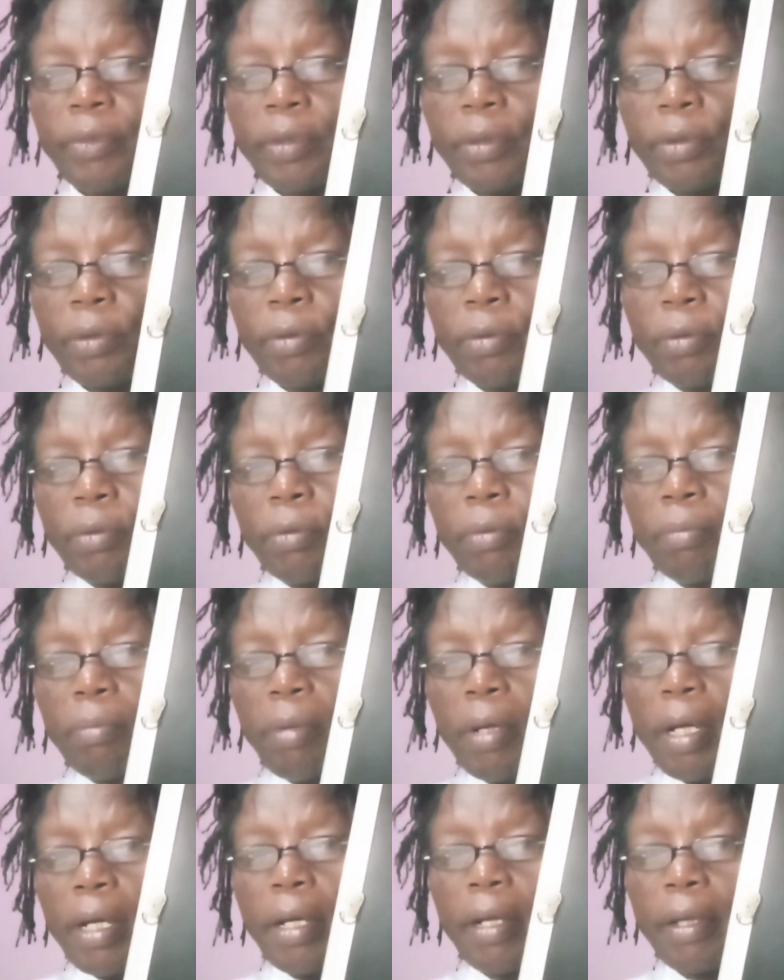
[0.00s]
2
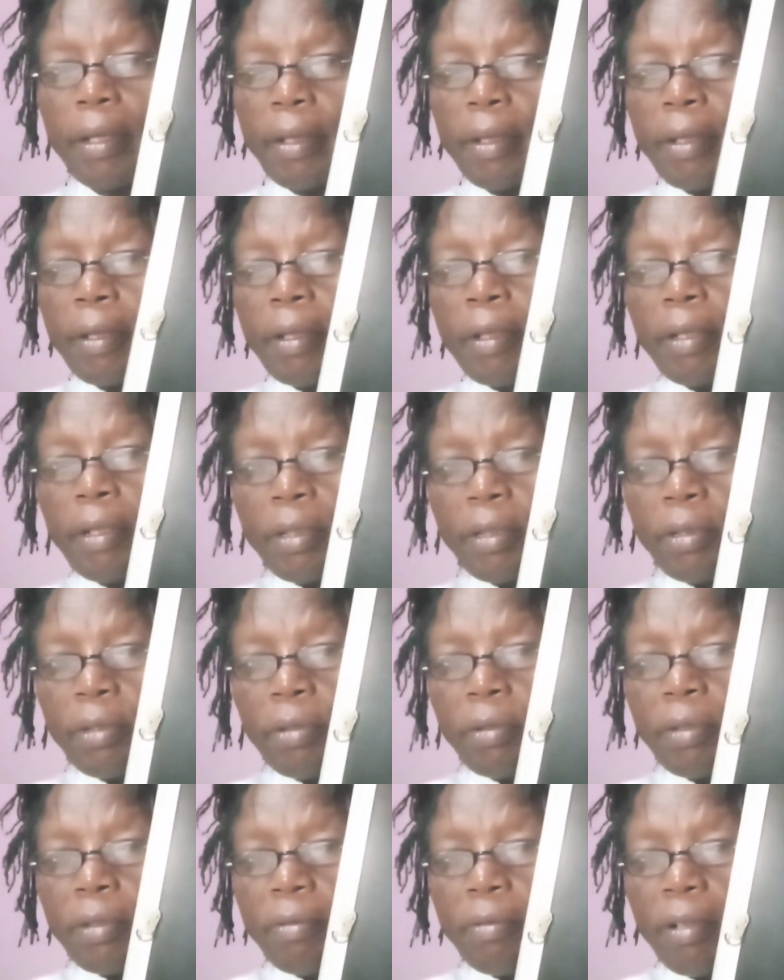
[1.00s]
pi. You
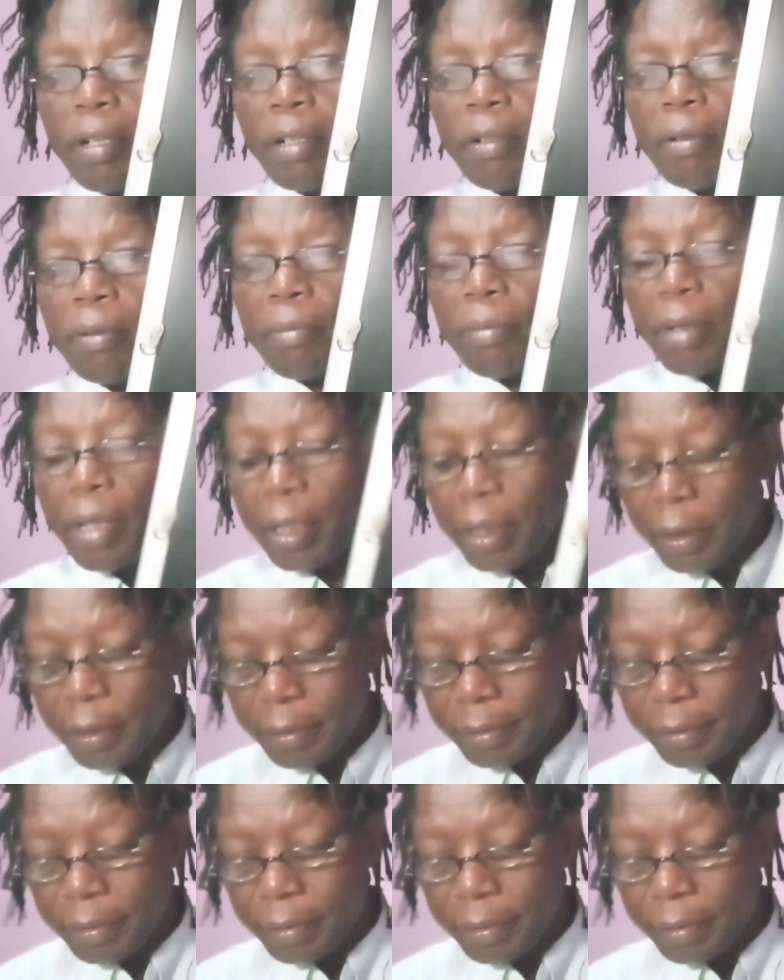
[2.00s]
know the value of pi?